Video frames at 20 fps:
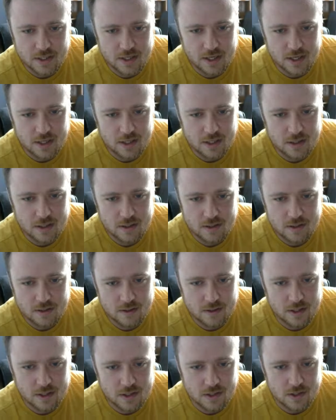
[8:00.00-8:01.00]
that
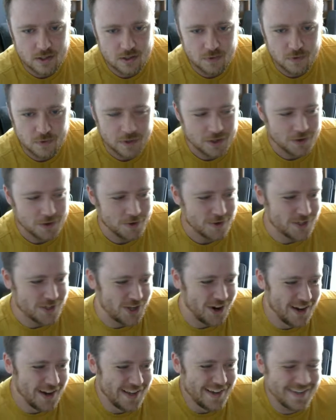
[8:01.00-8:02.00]
this is really cool,
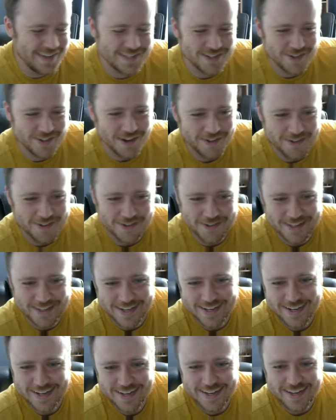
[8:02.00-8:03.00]
so I went with
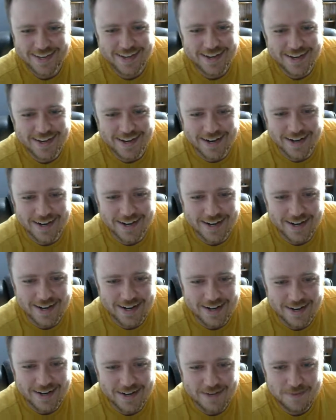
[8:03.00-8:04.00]
it.
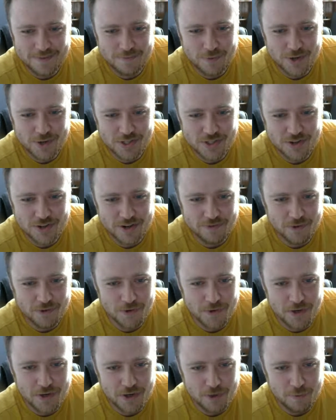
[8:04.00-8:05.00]
Pretty
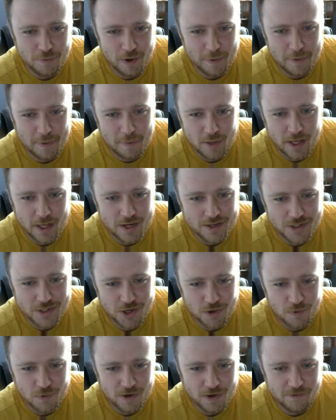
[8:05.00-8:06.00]
straightforward. You'd probably play it on
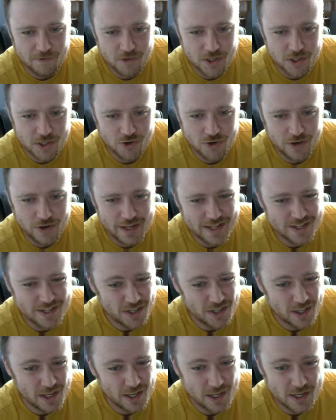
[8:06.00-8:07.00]
turn 1 for the Treant
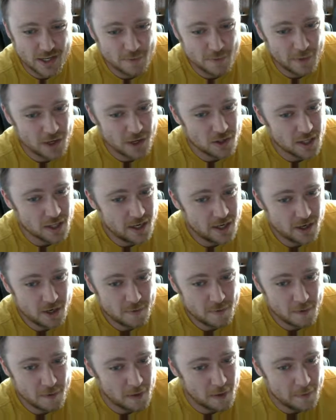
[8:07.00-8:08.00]
and then get a spell later,
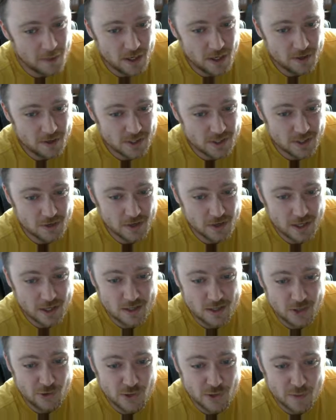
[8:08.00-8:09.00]
but maybe you're still
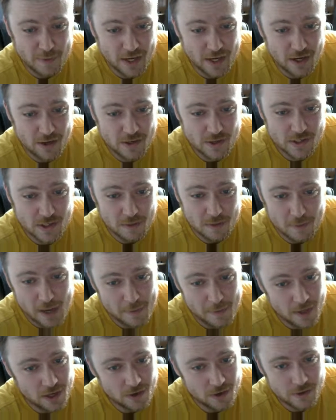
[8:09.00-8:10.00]
getting 2 spells, and
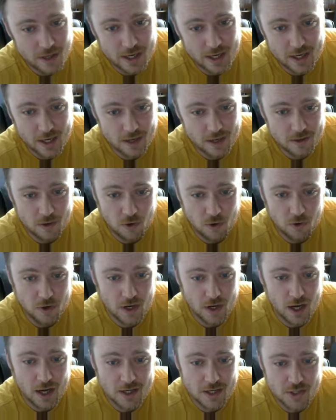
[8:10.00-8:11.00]
maybe you're like
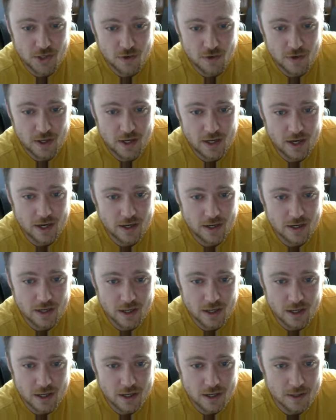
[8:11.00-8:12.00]
holding on to it and
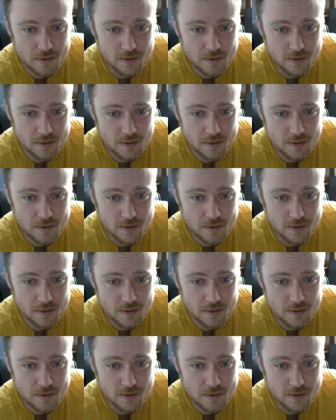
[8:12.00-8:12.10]
like a